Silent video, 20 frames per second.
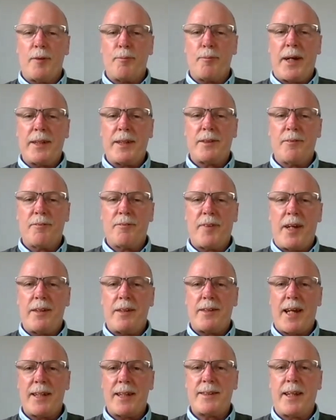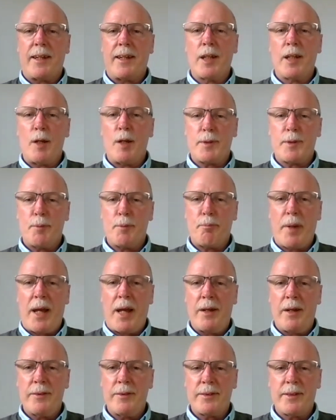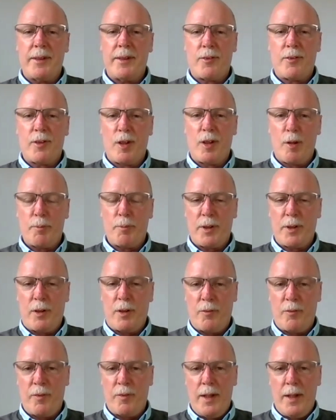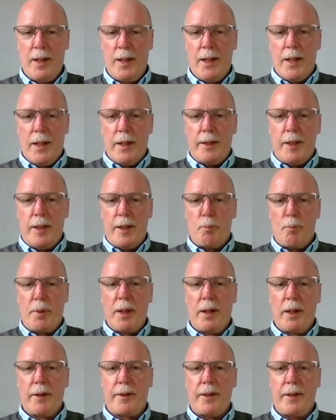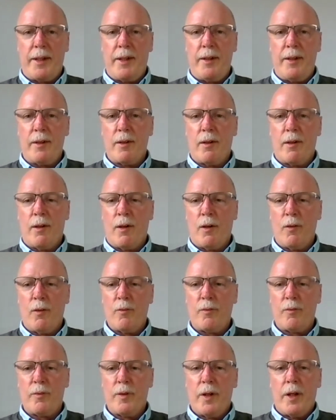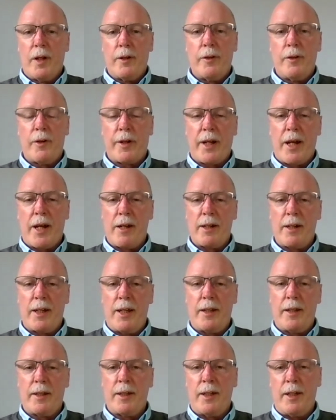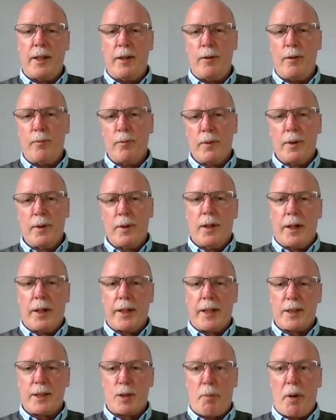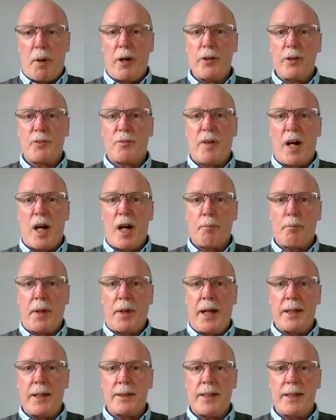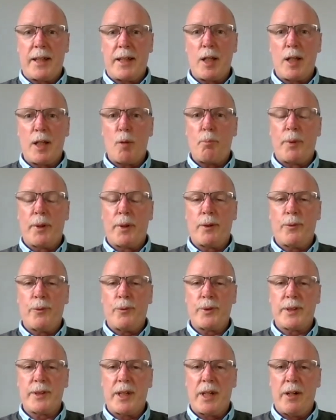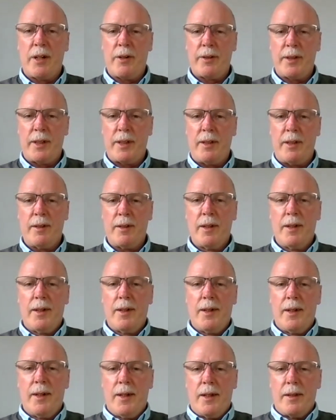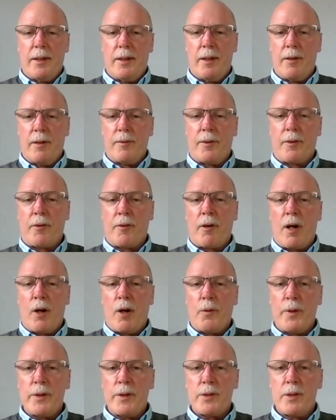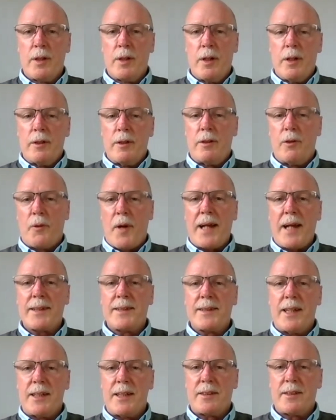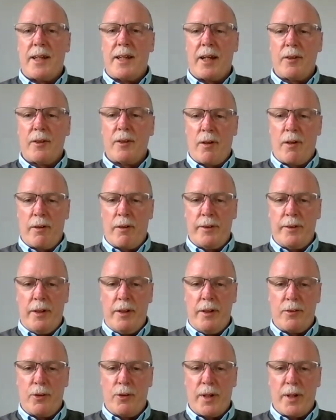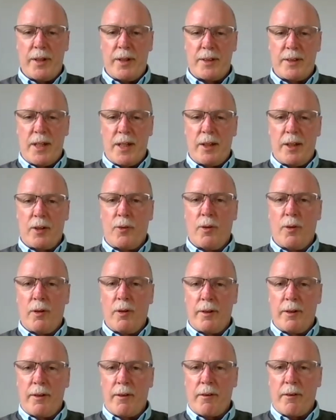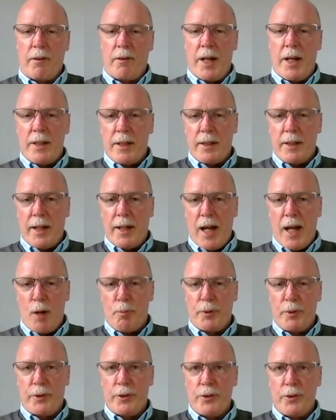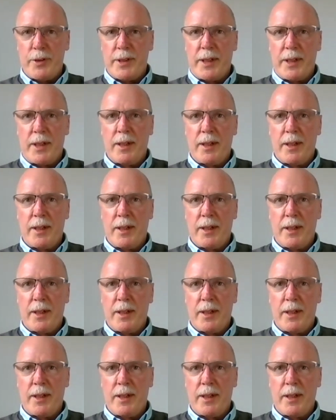some fantastic leaps and bounds in terms of the ability of not only the post-farm gate sector, but also the growers to access technology to understand the quality of the grain that they are producing.